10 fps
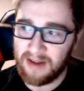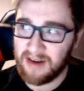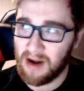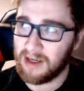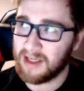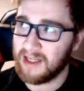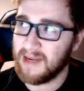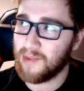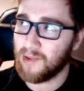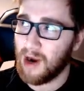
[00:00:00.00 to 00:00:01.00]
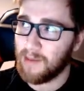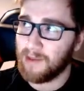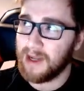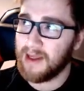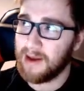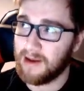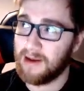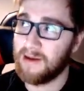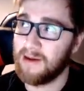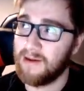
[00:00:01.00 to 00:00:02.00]
is honestly probably
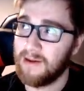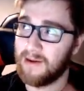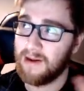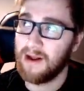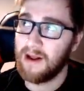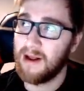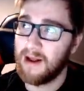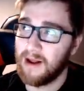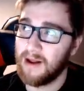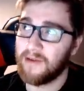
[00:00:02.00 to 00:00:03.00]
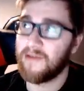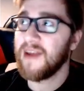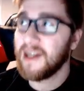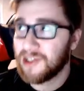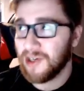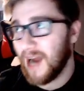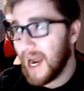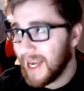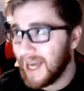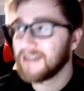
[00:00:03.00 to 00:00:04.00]
the feature,
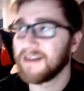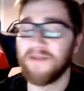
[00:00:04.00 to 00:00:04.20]
I guess, of